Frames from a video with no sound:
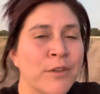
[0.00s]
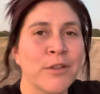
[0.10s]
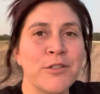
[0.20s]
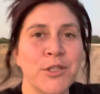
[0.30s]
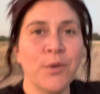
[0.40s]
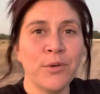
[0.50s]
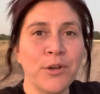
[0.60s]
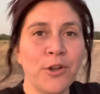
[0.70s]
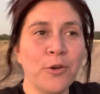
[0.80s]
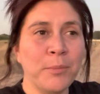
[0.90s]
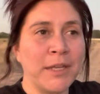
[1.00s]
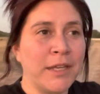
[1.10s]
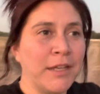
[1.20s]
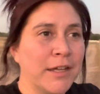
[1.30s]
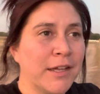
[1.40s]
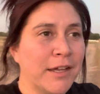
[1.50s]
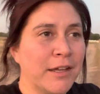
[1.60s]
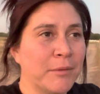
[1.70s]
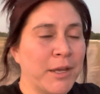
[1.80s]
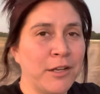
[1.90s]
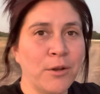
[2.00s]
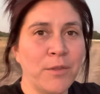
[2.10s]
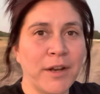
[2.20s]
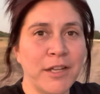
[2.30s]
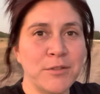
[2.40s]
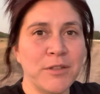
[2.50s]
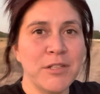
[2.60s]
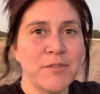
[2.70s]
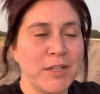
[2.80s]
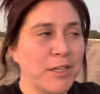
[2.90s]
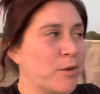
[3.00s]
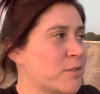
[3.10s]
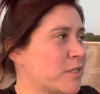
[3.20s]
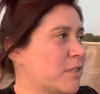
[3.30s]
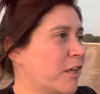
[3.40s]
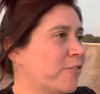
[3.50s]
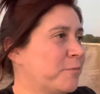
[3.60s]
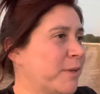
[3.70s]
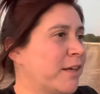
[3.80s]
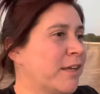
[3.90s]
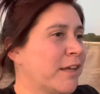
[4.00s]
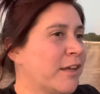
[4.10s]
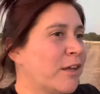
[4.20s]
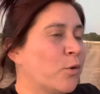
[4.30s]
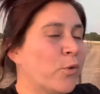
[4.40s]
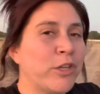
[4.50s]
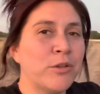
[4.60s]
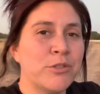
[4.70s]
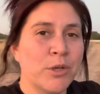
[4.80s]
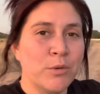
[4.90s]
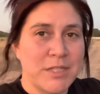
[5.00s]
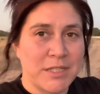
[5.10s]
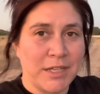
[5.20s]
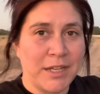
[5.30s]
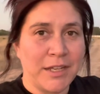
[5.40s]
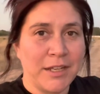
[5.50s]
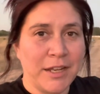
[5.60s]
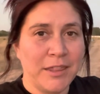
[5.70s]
don't know me, um, I know that I do these videos and stuff, but what you don't see in the